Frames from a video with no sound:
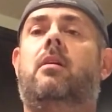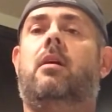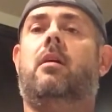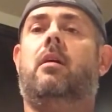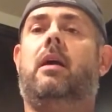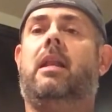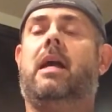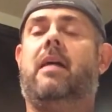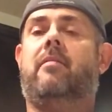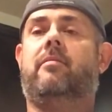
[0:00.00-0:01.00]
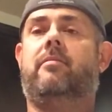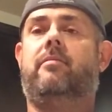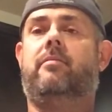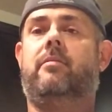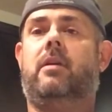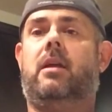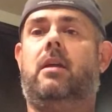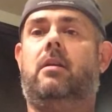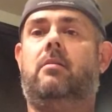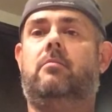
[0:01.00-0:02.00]
and I have
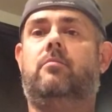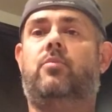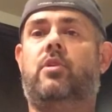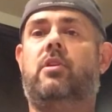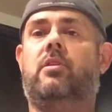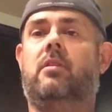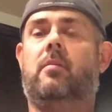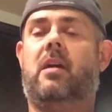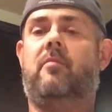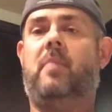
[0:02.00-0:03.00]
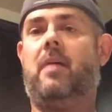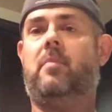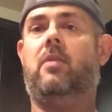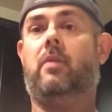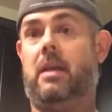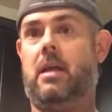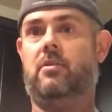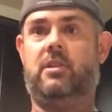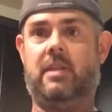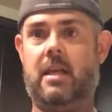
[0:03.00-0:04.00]
a pretty good amount of back pain right now.
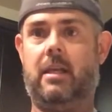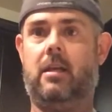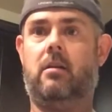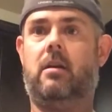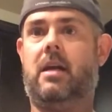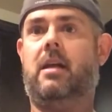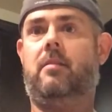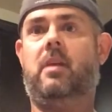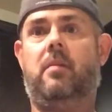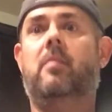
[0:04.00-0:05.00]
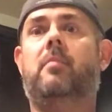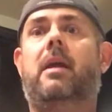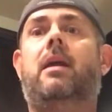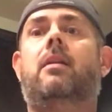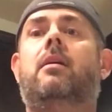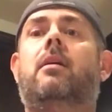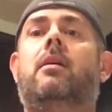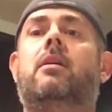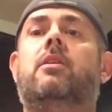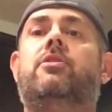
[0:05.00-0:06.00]
Just standing here, I am in pain.
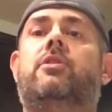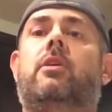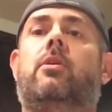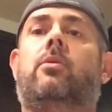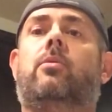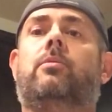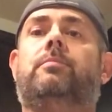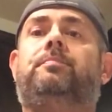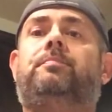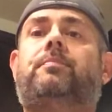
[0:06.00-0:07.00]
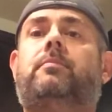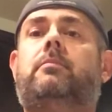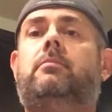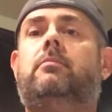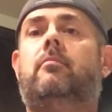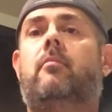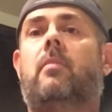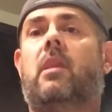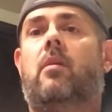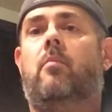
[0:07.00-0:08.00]
So
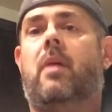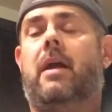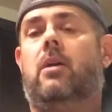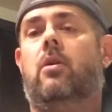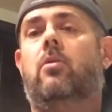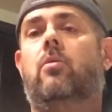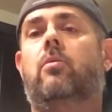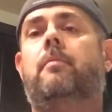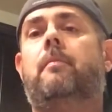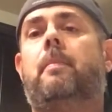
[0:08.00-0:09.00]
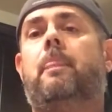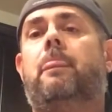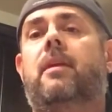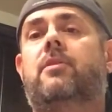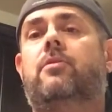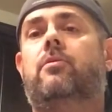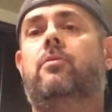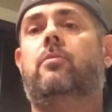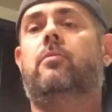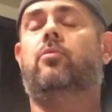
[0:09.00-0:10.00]
my goal is
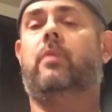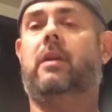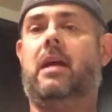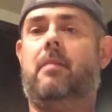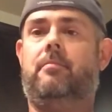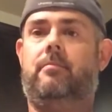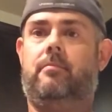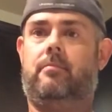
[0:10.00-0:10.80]
to rehab